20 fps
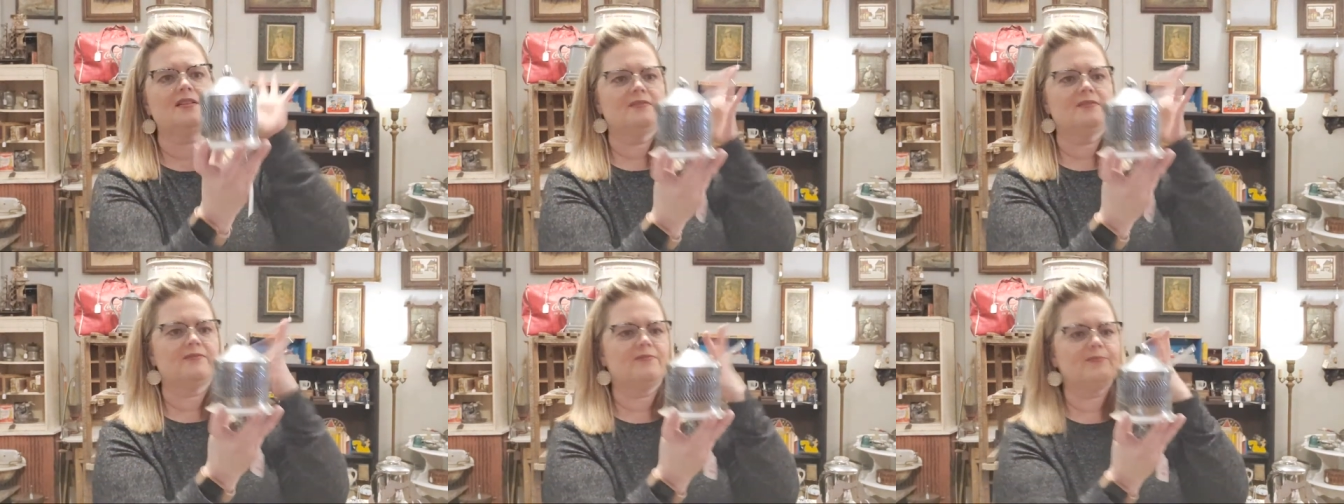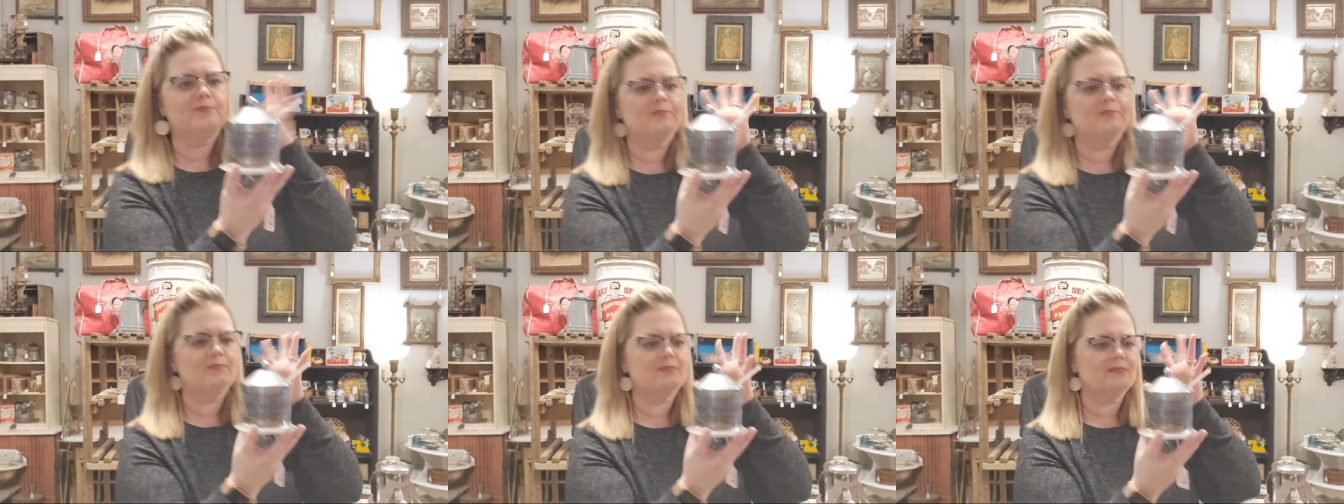of
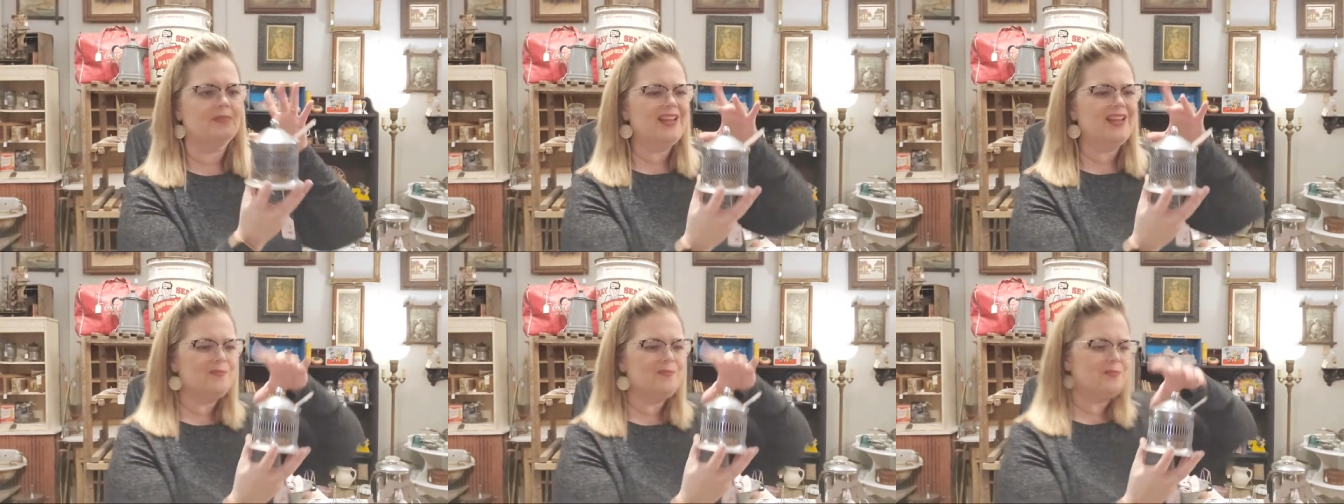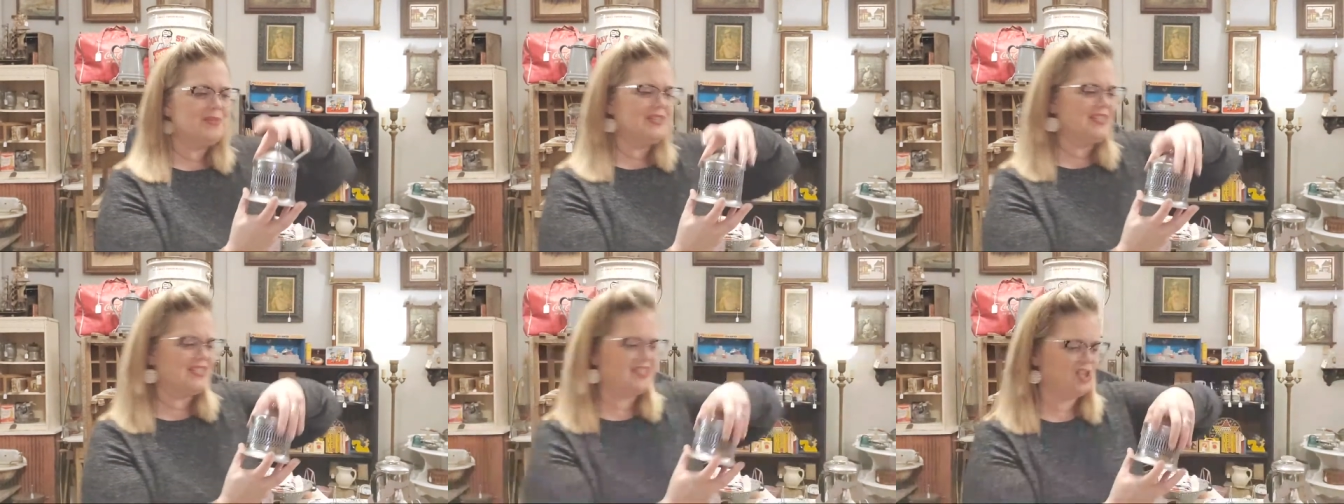kind of
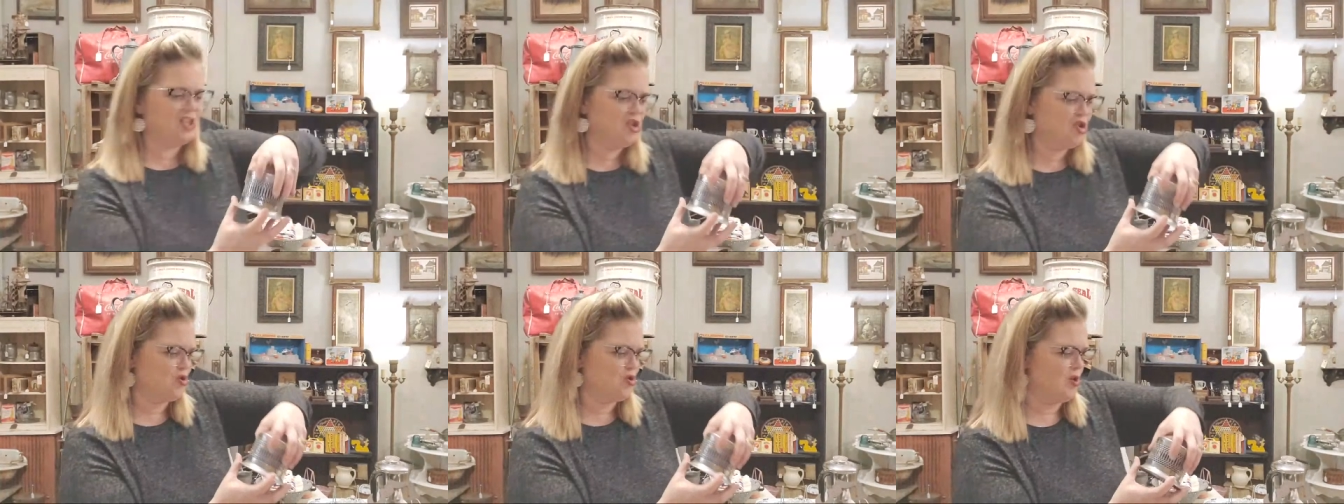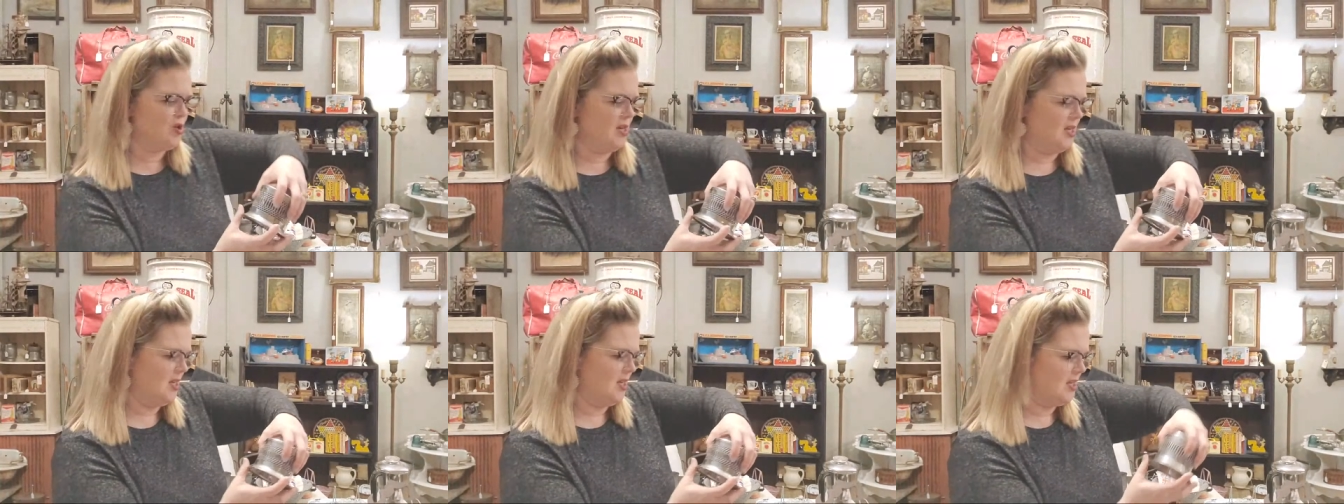
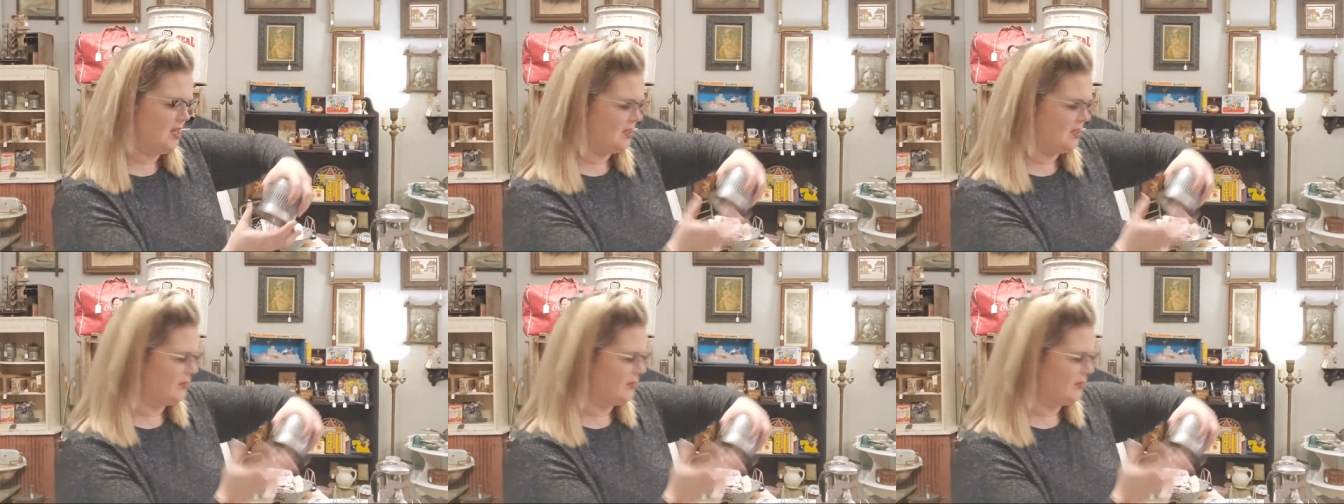mid-century,